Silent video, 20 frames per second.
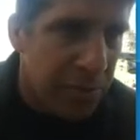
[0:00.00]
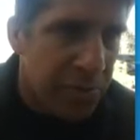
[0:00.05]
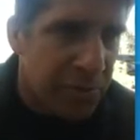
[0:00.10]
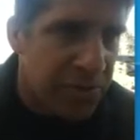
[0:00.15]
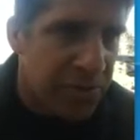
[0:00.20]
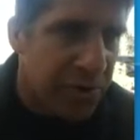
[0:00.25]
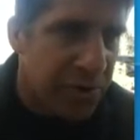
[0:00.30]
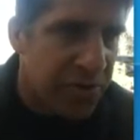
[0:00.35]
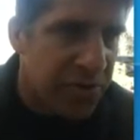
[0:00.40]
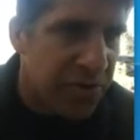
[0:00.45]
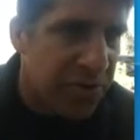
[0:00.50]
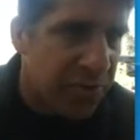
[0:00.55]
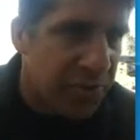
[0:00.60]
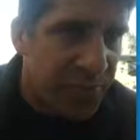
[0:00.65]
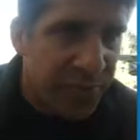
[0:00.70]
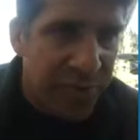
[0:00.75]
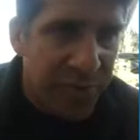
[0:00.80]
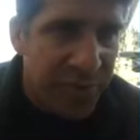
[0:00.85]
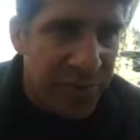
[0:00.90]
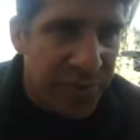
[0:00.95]
just
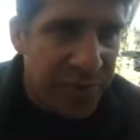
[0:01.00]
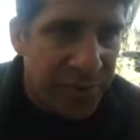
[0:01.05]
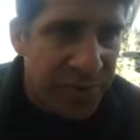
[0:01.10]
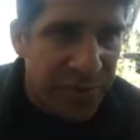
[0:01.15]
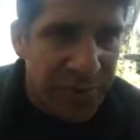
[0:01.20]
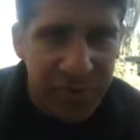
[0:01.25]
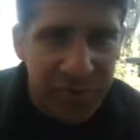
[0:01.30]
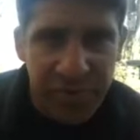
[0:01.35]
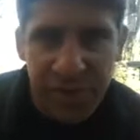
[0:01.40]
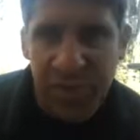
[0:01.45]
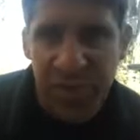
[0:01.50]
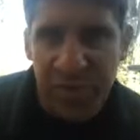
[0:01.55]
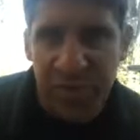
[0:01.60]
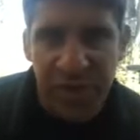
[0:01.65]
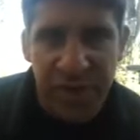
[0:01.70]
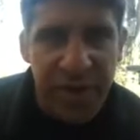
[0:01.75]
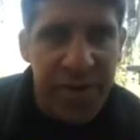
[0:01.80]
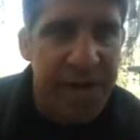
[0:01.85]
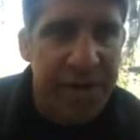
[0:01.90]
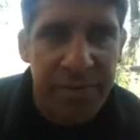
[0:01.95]
the
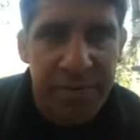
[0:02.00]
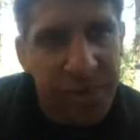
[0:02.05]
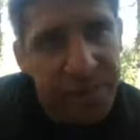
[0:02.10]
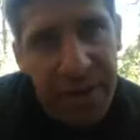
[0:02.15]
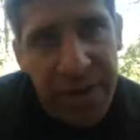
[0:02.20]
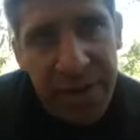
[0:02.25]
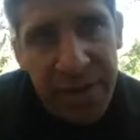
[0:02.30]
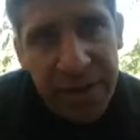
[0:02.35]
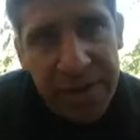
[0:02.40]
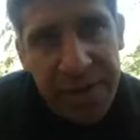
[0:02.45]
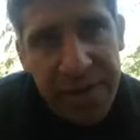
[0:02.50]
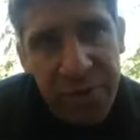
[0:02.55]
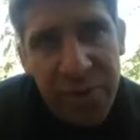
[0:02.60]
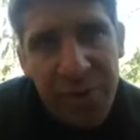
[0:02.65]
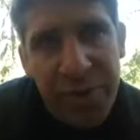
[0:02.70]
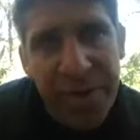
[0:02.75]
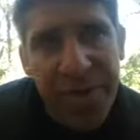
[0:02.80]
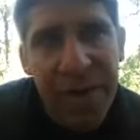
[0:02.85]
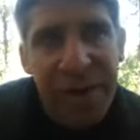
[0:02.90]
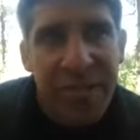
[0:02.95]
state of things, and it
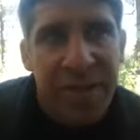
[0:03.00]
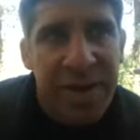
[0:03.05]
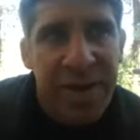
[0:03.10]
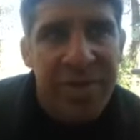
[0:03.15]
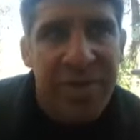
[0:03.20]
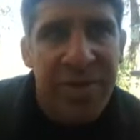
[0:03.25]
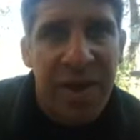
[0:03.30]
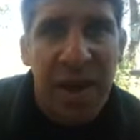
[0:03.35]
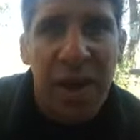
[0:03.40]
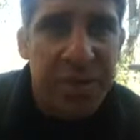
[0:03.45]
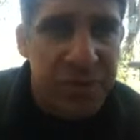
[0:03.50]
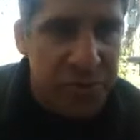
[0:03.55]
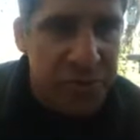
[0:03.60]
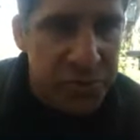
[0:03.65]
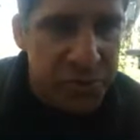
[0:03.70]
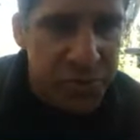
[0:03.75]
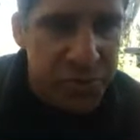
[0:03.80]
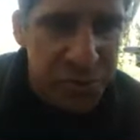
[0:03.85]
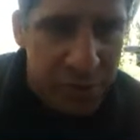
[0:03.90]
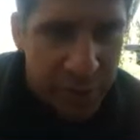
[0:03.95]
wouldn't have any value
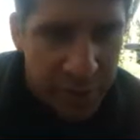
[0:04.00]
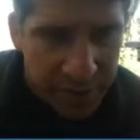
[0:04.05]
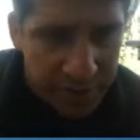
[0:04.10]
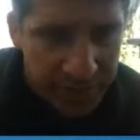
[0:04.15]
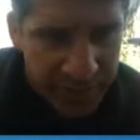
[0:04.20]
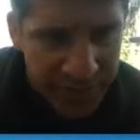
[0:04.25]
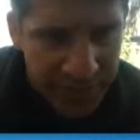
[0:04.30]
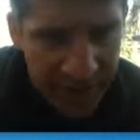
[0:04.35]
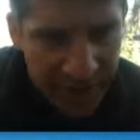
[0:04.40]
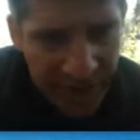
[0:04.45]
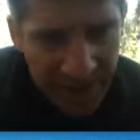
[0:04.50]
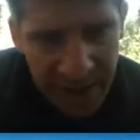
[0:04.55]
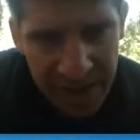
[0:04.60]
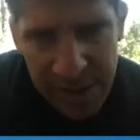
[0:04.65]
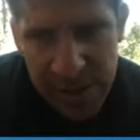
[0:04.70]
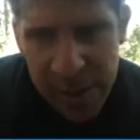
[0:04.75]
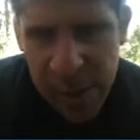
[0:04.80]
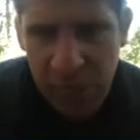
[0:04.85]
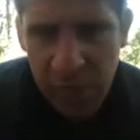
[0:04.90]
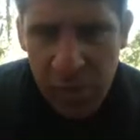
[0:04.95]
to it.
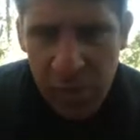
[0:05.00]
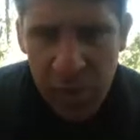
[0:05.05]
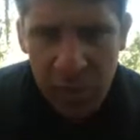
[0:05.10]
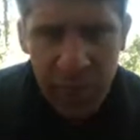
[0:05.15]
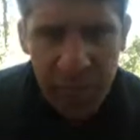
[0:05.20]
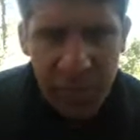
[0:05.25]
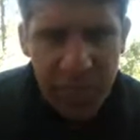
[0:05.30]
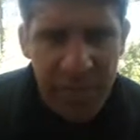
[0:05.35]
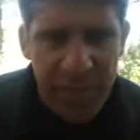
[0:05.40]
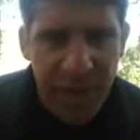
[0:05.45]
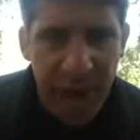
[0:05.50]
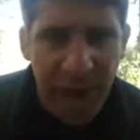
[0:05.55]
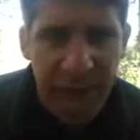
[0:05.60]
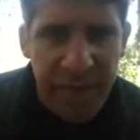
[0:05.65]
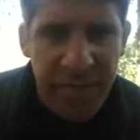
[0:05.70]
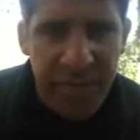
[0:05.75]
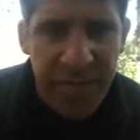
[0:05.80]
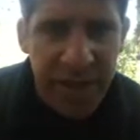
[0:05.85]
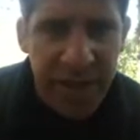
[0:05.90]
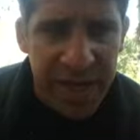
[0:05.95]
So
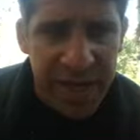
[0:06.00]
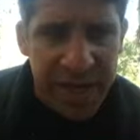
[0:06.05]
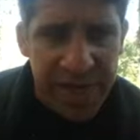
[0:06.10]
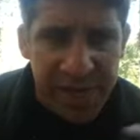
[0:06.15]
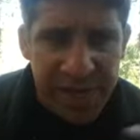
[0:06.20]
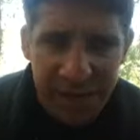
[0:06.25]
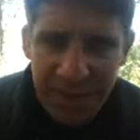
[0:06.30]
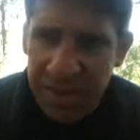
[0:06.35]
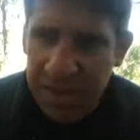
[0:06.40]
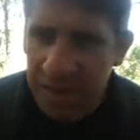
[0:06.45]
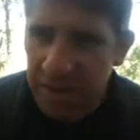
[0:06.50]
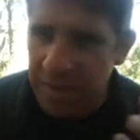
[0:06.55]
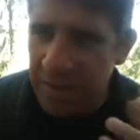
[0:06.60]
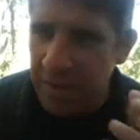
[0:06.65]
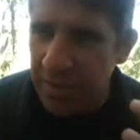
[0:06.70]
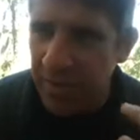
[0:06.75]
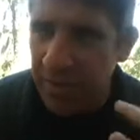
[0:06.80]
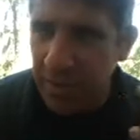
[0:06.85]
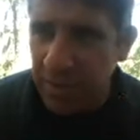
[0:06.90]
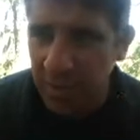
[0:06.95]
having the antithesis
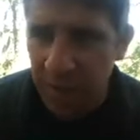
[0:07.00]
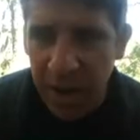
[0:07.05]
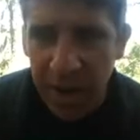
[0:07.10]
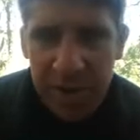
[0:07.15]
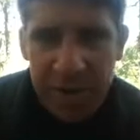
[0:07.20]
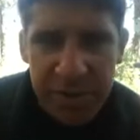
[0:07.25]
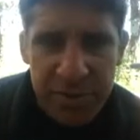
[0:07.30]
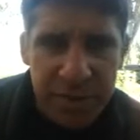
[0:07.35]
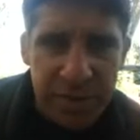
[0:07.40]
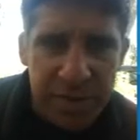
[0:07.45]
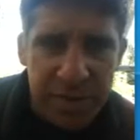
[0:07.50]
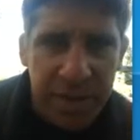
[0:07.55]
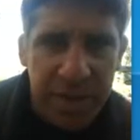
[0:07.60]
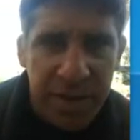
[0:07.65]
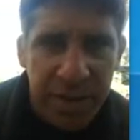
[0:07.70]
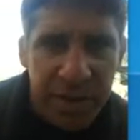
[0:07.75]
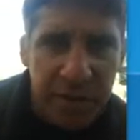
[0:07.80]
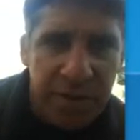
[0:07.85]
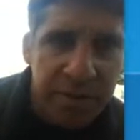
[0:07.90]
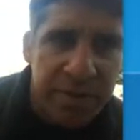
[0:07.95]
gives the value to the
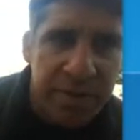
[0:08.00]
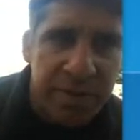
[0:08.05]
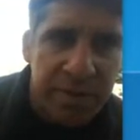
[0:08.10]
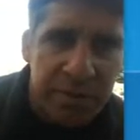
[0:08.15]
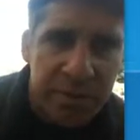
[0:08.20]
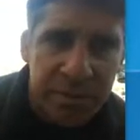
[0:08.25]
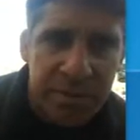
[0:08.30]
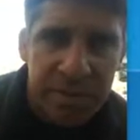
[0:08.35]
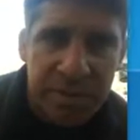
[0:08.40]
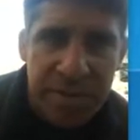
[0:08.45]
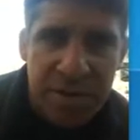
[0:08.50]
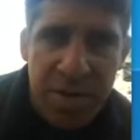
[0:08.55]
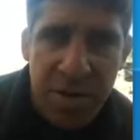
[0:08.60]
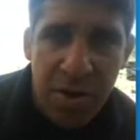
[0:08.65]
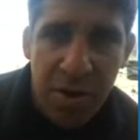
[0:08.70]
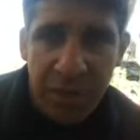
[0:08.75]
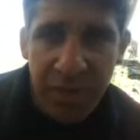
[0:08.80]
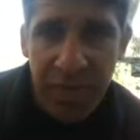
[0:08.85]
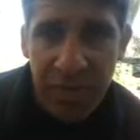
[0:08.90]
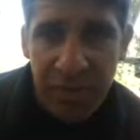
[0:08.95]
thing
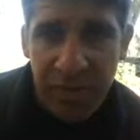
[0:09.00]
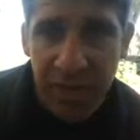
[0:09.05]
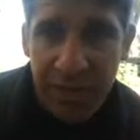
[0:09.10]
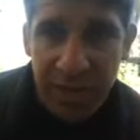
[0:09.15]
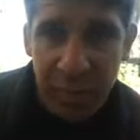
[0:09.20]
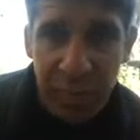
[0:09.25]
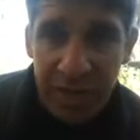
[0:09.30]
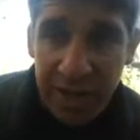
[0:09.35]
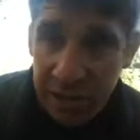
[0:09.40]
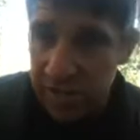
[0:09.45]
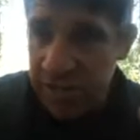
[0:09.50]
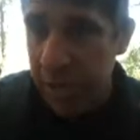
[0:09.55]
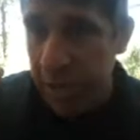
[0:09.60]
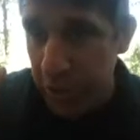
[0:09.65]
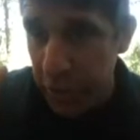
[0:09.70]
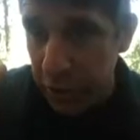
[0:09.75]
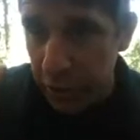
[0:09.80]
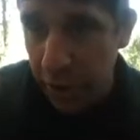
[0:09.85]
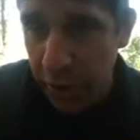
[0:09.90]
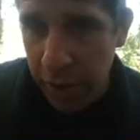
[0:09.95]
on the side that we consider
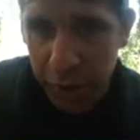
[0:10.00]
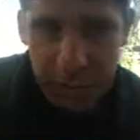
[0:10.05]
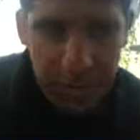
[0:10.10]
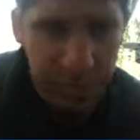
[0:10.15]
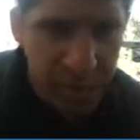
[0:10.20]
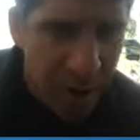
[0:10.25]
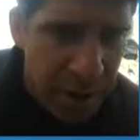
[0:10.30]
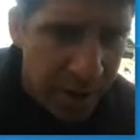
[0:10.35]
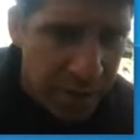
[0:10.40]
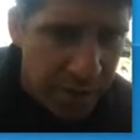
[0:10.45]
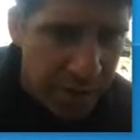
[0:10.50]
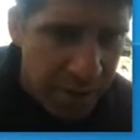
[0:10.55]
good, right?